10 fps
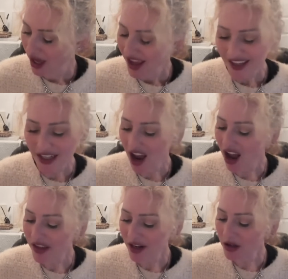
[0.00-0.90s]

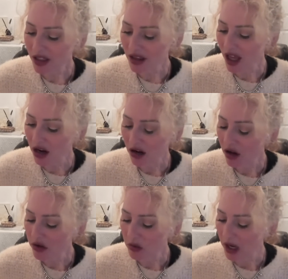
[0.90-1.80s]
No, they don't get that
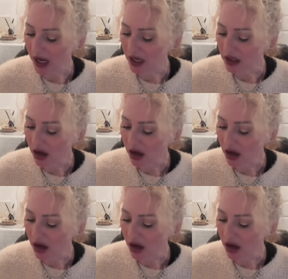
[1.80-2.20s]
all the way. Not